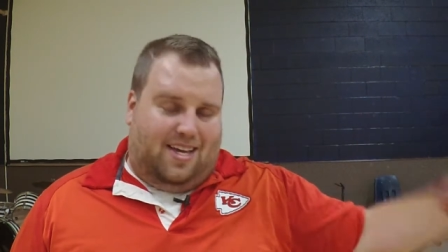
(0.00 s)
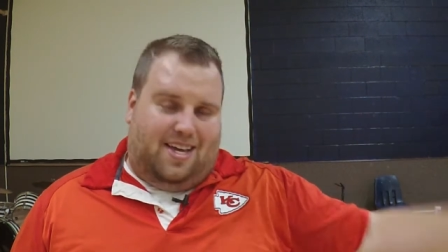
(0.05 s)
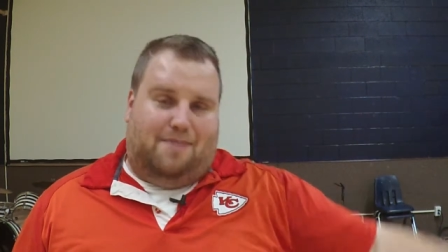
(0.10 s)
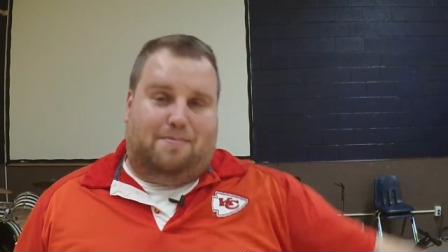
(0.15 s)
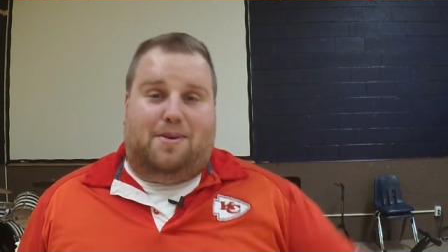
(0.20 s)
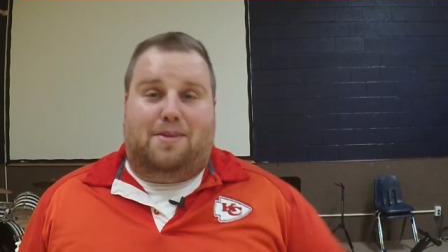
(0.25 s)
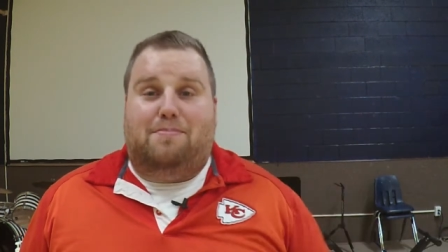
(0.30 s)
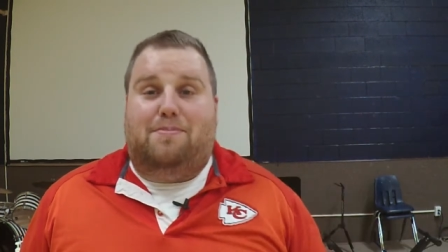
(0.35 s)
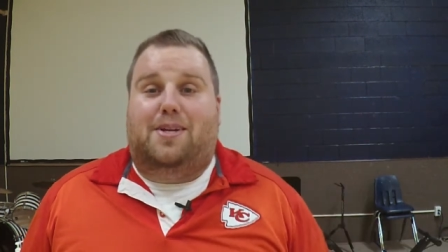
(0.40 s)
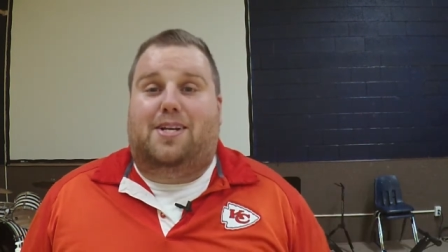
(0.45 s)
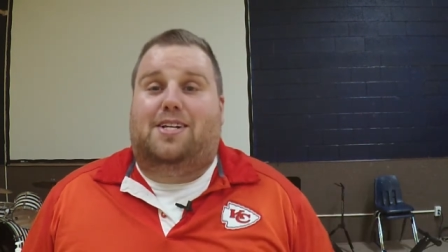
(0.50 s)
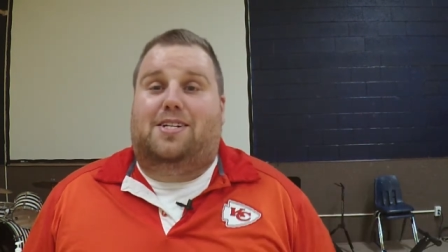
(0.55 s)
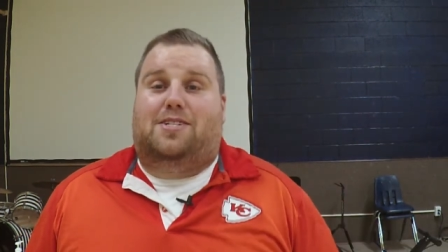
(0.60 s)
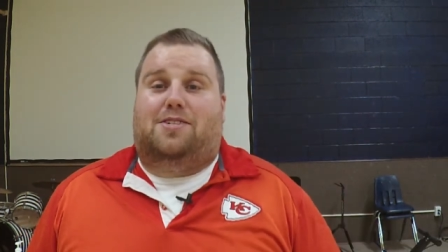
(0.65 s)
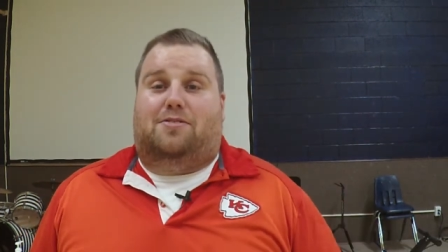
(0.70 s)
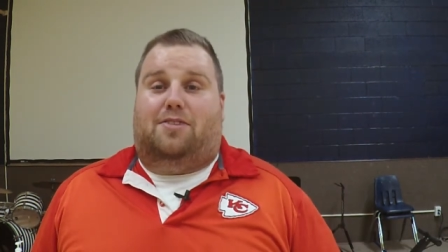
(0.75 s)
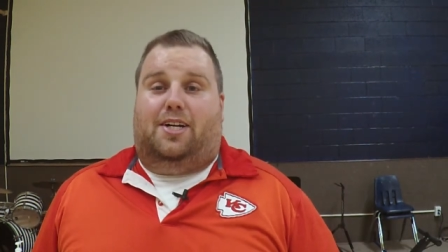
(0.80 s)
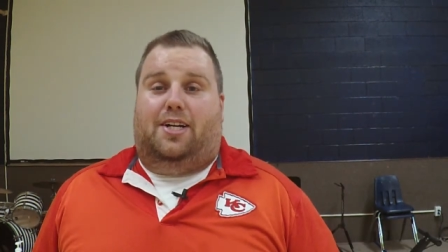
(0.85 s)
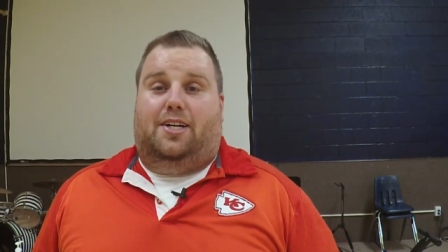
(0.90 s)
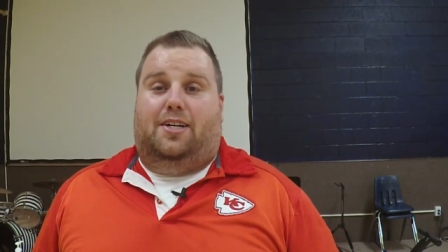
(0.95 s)
am in
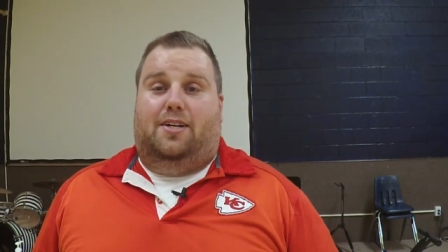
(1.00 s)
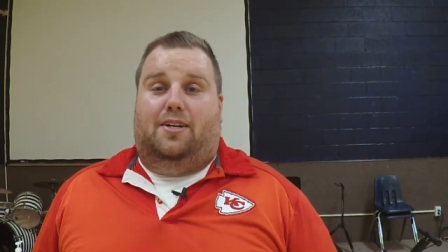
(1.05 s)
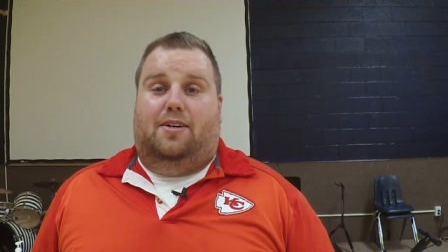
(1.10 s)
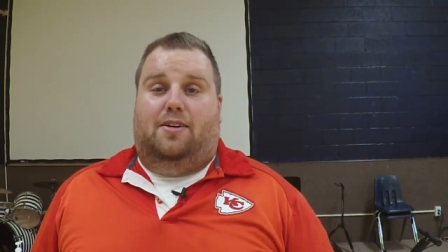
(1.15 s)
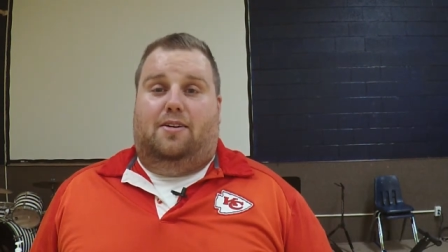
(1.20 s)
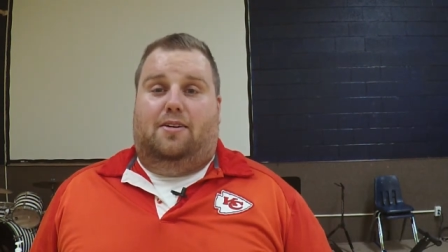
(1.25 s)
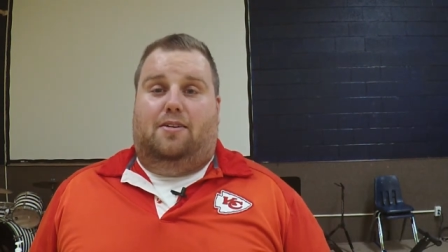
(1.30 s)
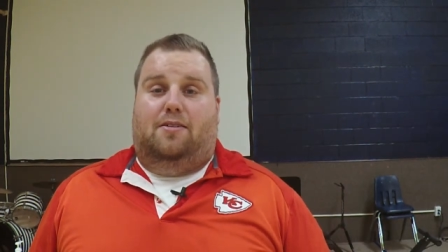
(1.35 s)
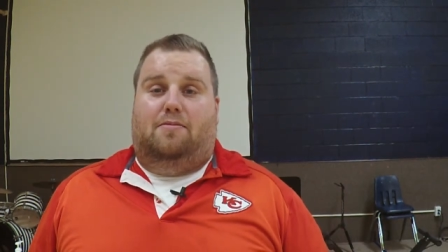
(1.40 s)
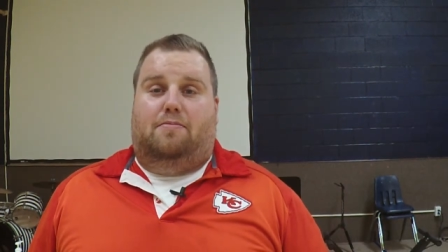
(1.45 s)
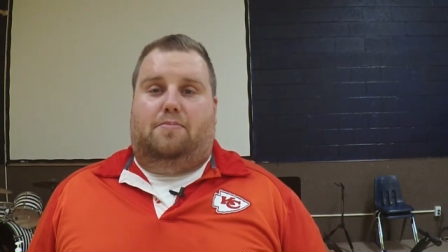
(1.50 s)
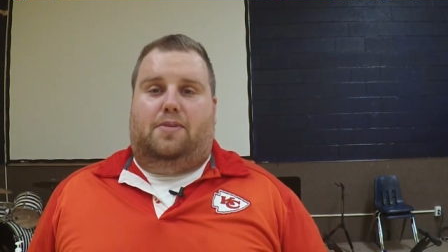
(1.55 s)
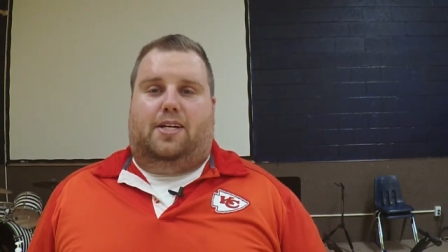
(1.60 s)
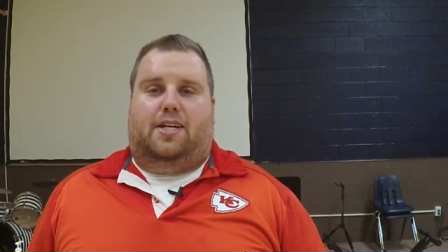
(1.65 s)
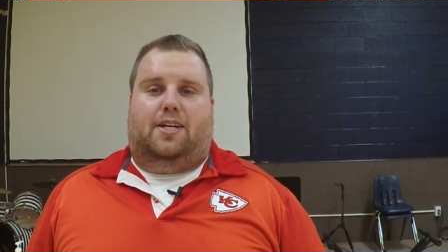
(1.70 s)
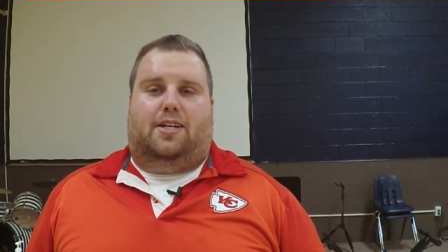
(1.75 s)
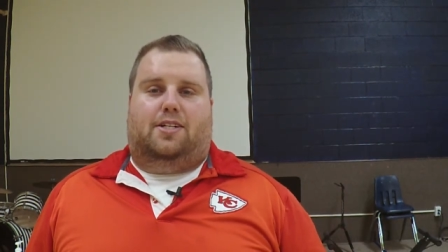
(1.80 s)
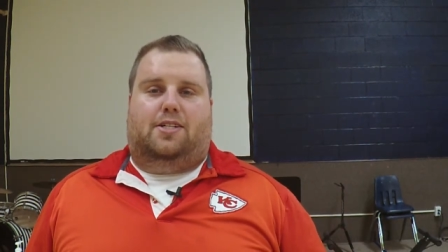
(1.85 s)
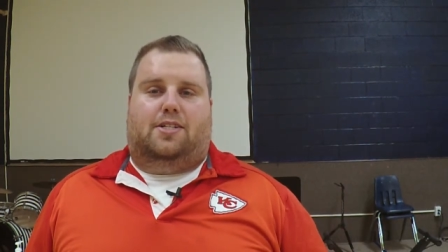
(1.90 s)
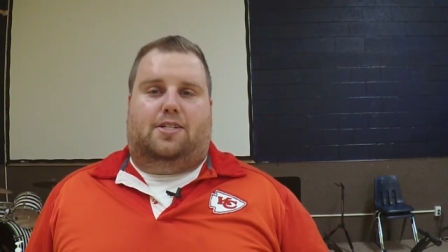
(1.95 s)
ministry,
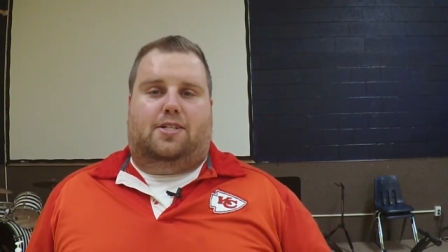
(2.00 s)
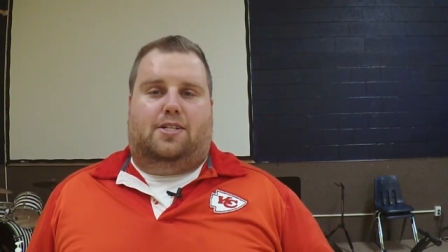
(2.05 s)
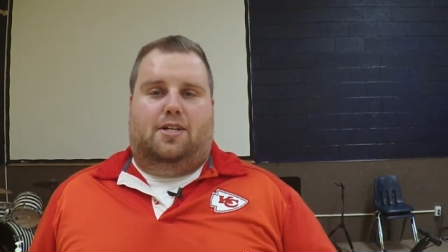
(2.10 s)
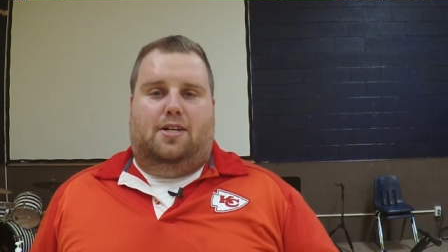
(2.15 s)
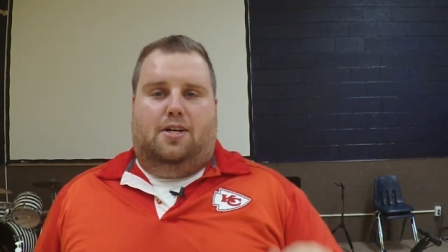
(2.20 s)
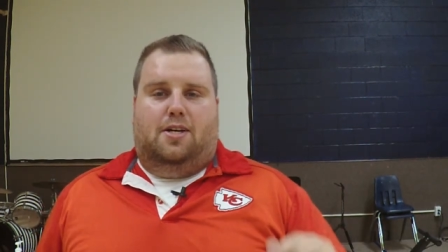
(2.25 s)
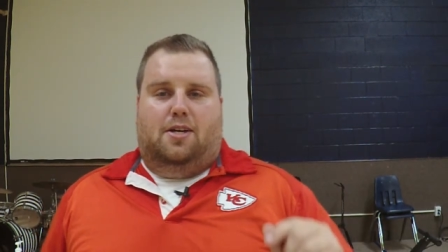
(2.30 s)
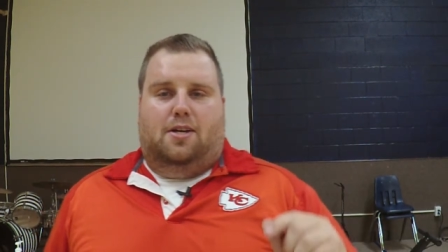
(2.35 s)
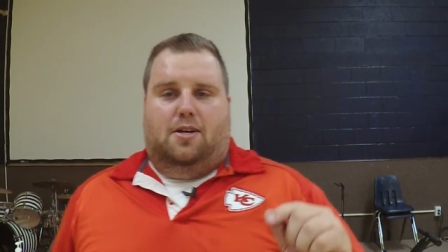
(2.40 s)
because